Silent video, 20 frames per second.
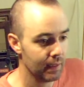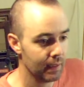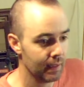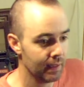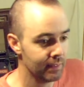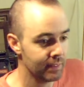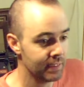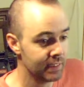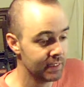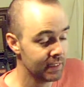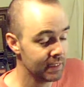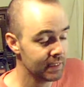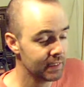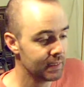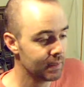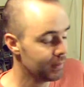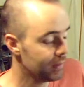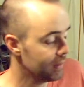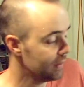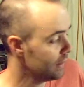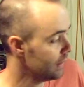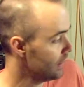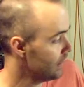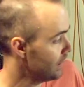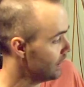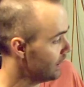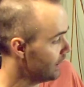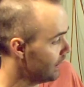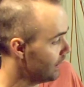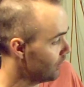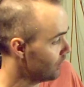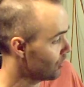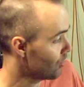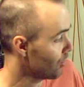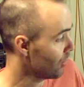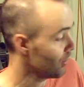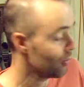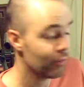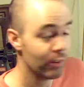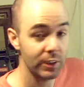and it was
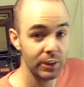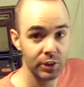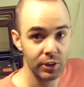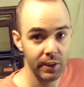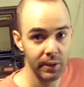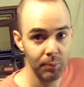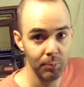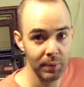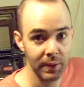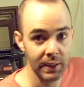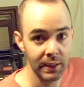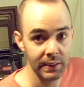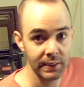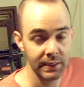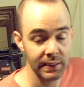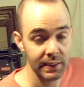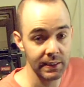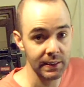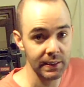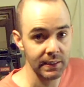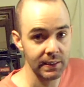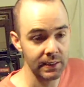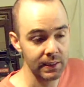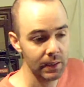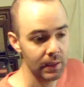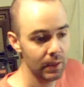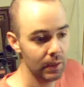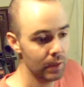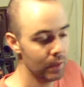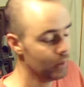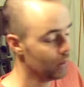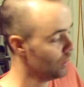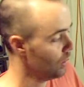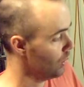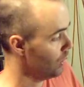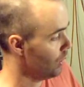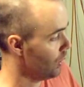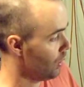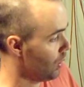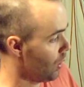really frustrating because this is,
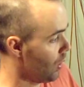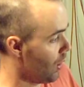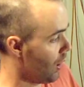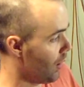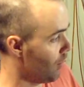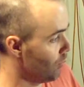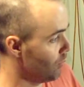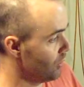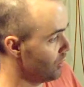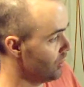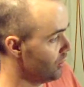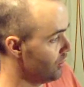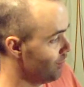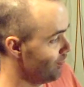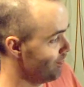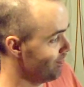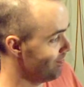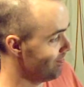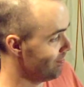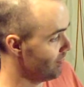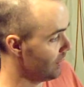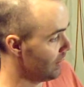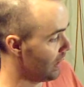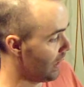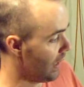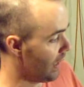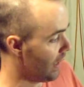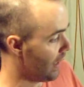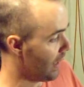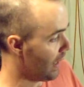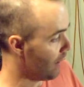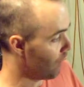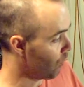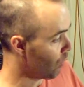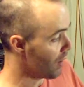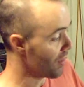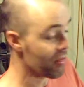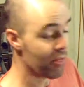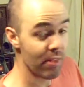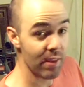I
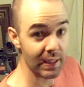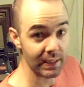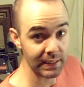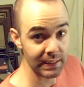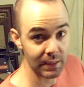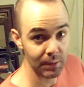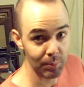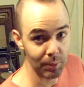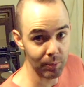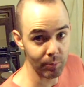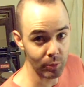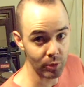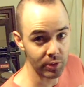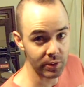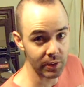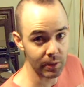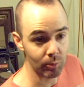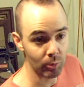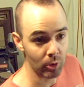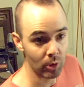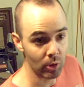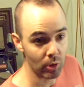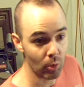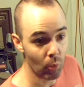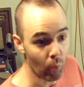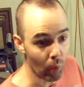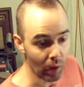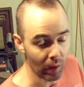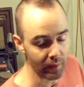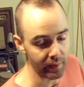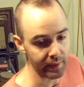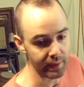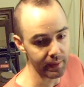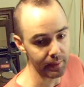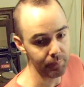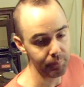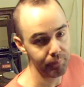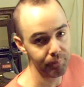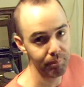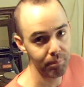want this to be museum quality.
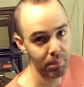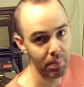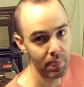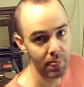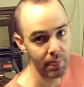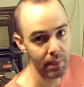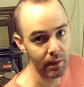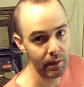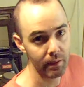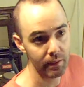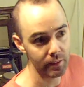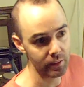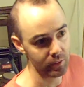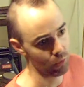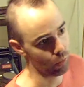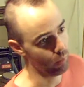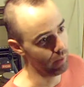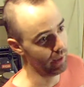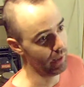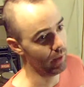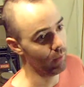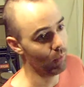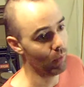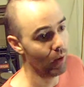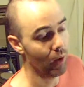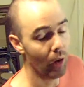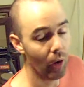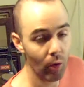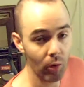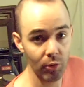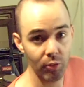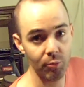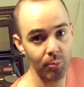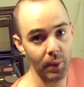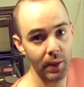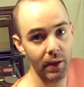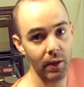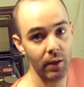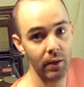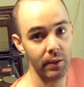It's the way I want all of my
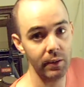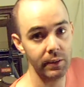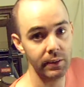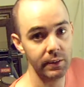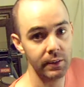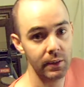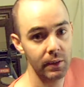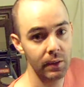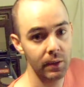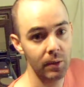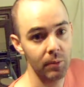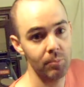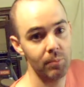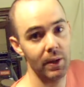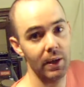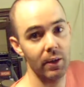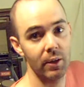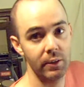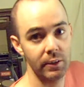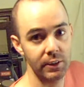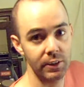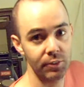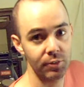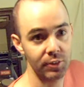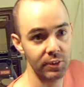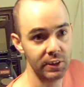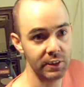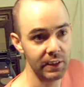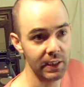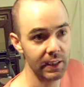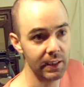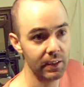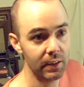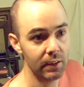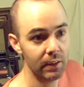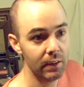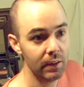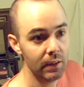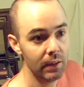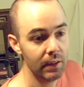art. My art is for
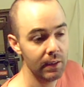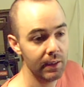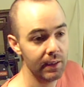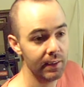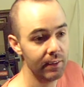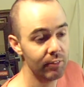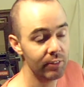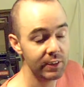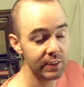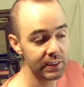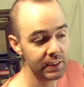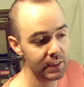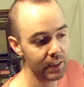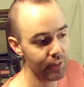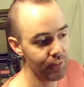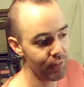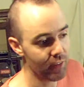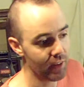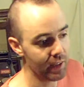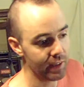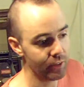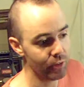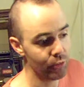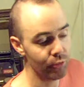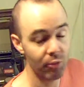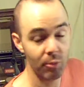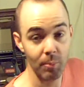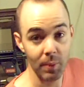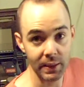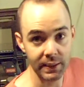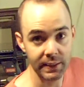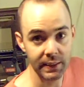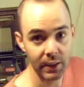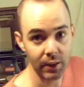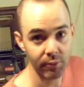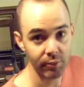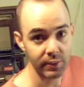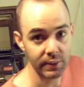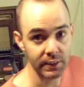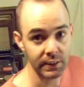sale. Even the stuff that I do for
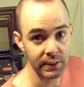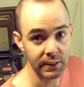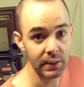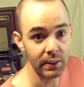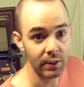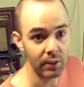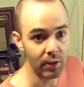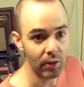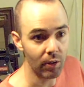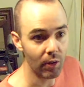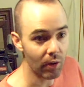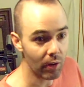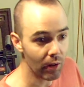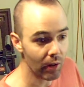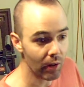myself, it's still